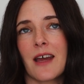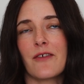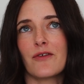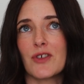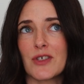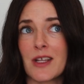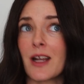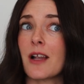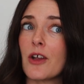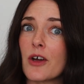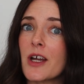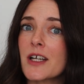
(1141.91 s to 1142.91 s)
I've used that a
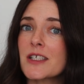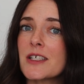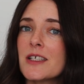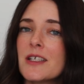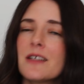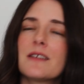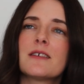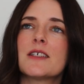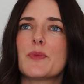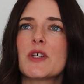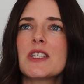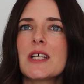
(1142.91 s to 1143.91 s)
lot actually,
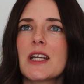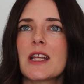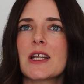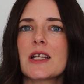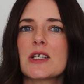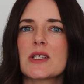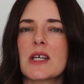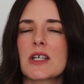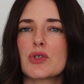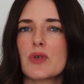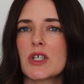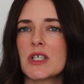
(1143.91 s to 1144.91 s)
especially anything that's like
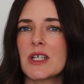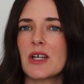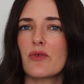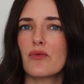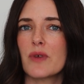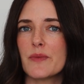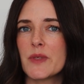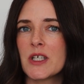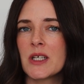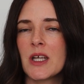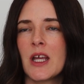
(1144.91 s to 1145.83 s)
stretchy and ribbed